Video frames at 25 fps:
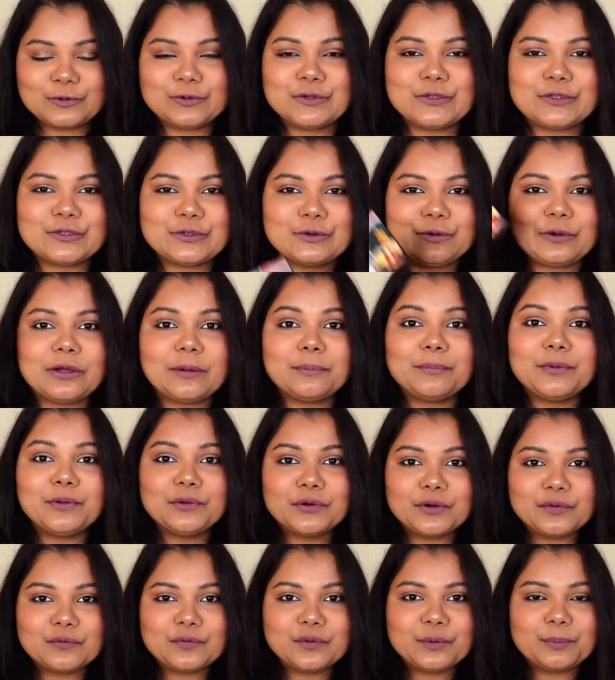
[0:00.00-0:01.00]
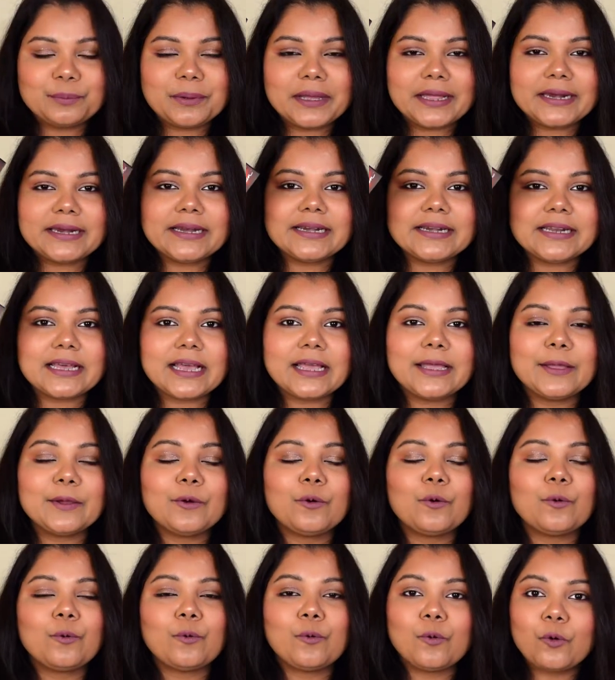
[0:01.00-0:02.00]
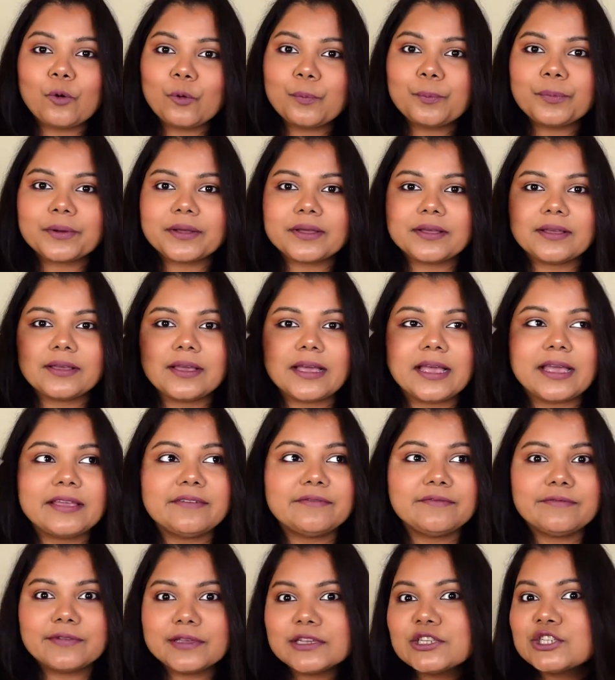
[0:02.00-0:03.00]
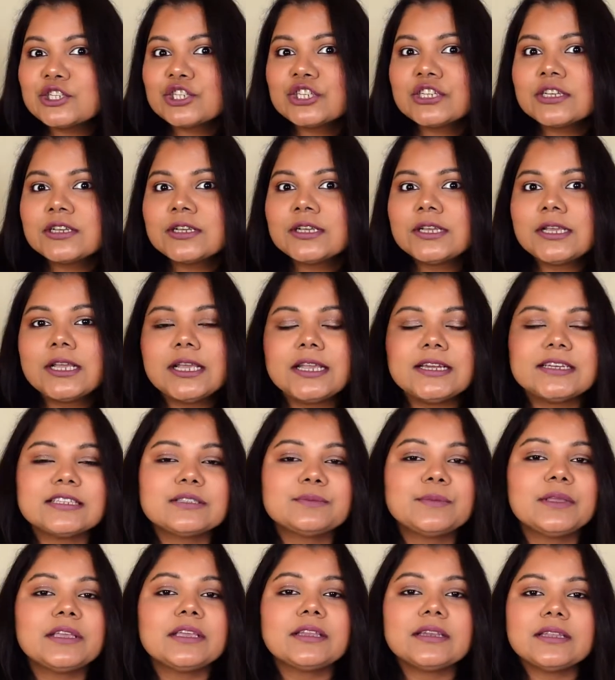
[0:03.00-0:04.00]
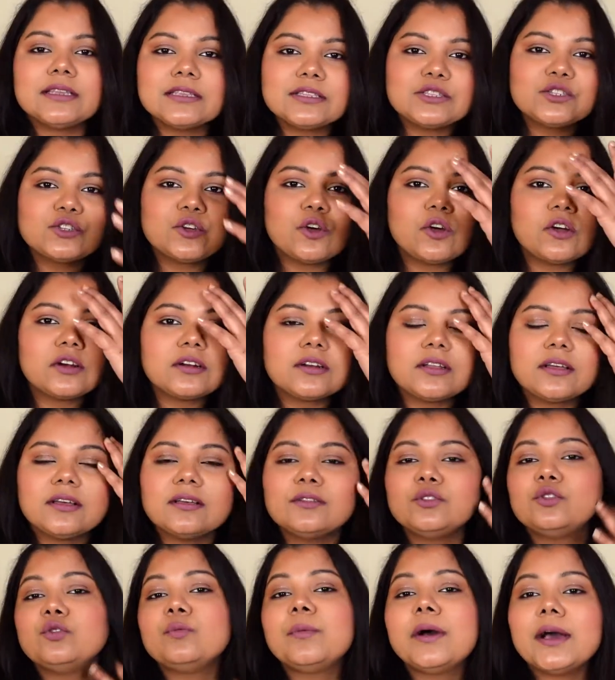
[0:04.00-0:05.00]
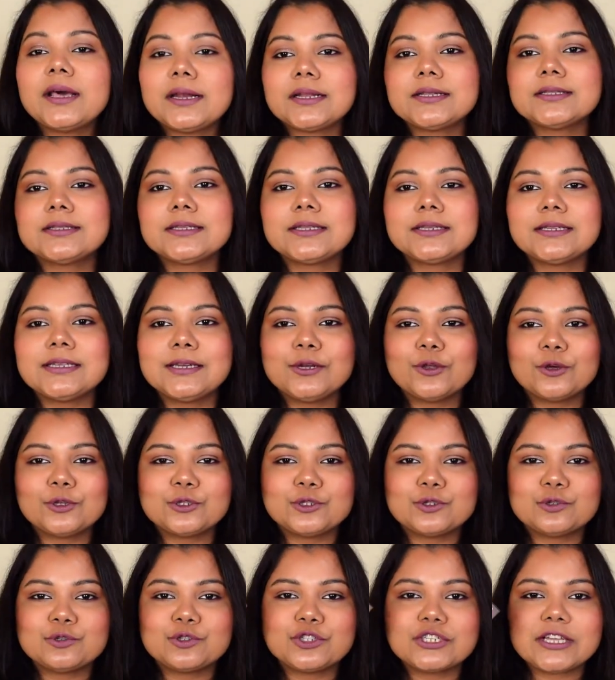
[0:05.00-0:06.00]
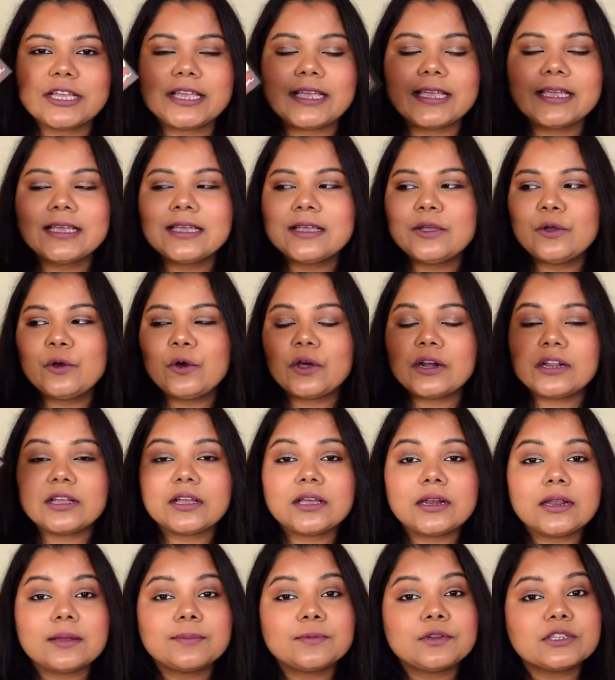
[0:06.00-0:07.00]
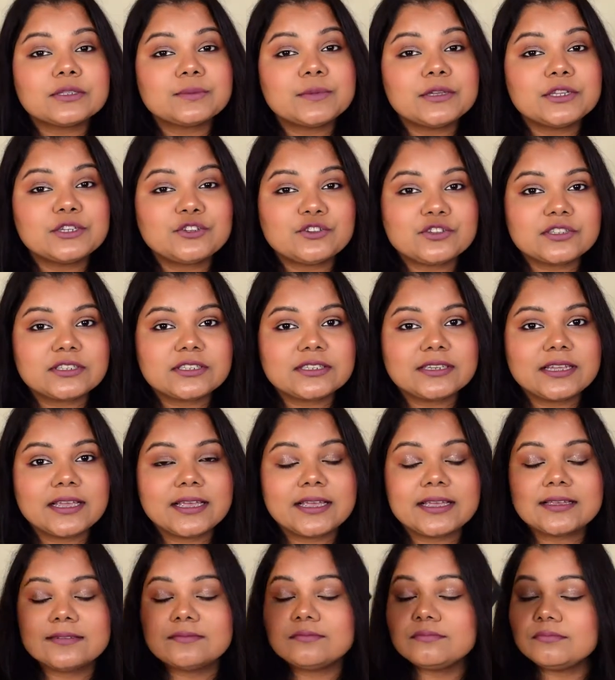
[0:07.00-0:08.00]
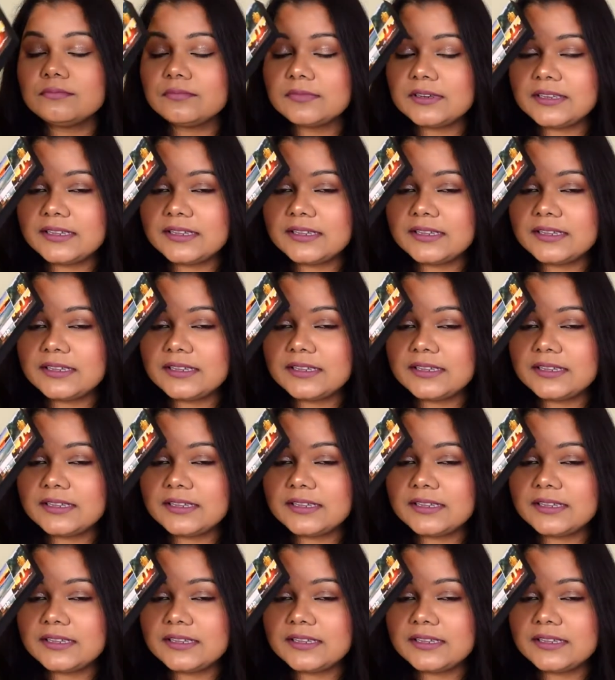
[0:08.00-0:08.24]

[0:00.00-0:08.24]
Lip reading: So a beautiful palette. I hope, I wish it is being restocked, dubara se relaunch ho jaye, aur agar aapko isme interest hai,